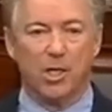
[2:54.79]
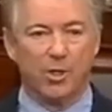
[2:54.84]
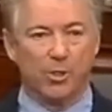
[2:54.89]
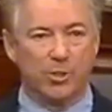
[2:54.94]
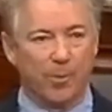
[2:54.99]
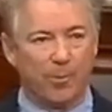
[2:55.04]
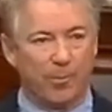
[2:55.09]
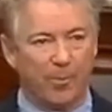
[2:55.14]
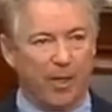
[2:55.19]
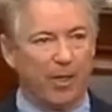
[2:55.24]

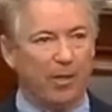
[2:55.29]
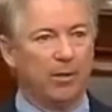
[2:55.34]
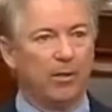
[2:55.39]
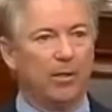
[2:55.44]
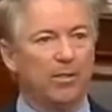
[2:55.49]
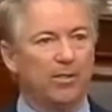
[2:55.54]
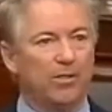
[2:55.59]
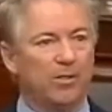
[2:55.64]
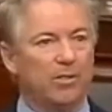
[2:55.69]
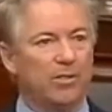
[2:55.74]
to
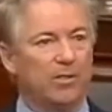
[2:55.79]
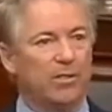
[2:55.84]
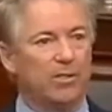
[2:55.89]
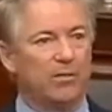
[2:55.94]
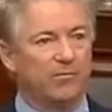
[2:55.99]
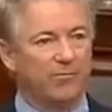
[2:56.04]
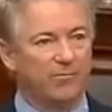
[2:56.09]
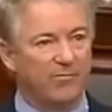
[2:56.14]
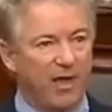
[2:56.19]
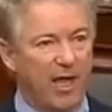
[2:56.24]
Paris
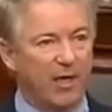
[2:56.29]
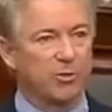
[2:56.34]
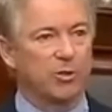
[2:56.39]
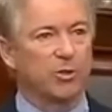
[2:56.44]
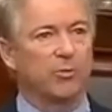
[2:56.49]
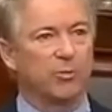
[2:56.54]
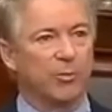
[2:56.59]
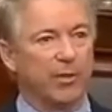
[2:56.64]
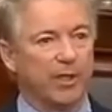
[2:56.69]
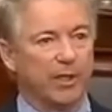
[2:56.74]

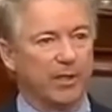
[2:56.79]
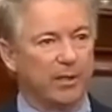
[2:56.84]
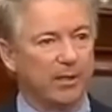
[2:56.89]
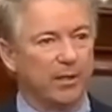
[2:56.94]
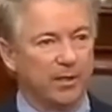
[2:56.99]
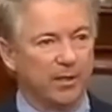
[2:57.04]
Fashion Week,